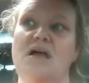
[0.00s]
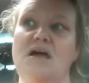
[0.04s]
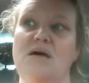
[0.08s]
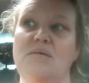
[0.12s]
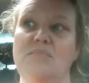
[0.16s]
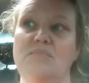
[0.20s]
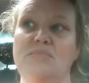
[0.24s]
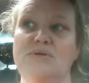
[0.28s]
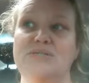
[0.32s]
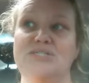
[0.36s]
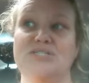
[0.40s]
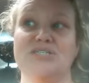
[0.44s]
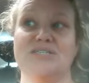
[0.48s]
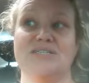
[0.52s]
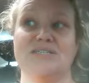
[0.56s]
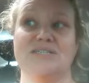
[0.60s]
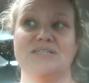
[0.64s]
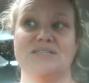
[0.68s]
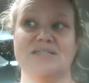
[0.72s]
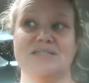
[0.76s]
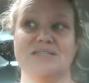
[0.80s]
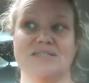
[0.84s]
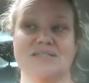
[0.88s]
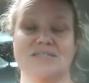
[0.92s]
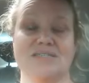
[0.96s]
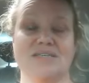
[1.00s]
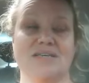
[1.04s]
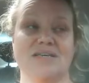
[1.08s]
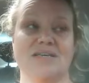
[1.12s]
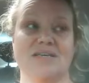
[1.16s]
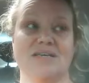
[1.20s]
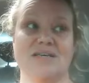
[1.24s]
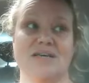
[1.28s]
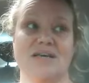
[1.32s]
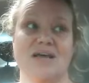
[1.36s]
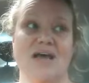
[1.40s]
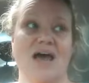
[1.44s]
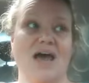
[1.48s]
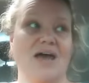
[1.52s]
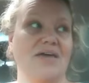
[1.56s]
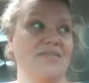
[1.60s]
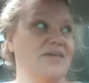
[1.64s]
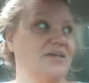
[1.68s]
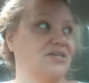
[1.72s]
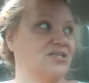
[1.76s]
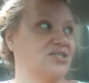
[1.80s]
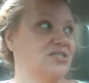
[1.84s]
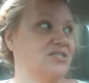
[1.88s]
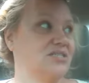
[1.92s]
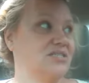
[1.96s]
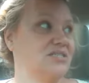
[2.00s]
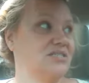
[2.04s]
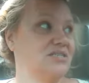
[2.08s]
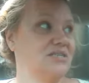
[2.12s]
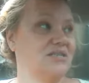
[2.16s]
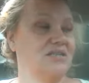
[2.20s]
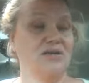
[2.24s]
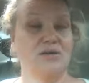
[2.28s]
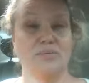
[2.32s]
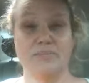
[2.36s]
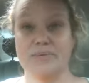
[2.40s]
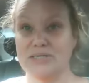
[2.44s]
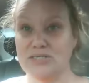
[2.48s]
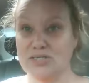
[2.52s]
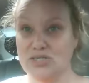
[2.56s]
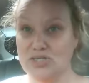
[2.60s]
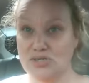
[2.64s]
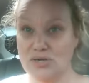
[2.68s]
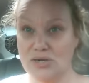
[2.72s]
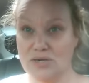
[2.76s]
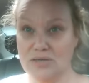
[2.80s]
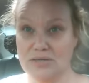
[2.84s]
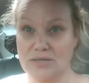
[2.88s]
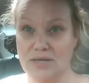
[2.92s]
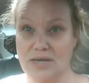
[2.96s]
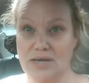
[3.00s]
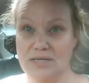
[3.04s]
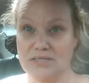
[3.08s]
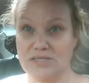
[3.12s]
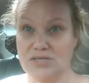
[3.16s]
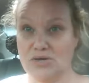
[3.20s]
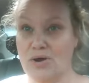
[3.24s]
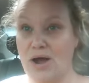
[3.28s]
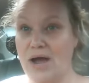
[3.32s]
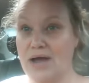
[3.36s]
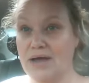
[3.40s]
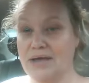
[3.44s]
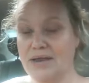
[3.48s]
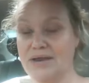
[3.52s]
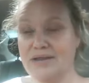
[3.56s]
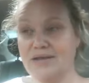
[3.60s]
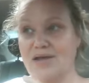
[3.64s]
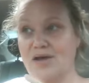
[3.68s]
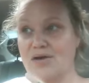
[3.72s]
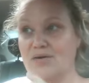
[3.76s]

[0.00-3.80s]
which is, I think she's a little bit struggling, so I gotta go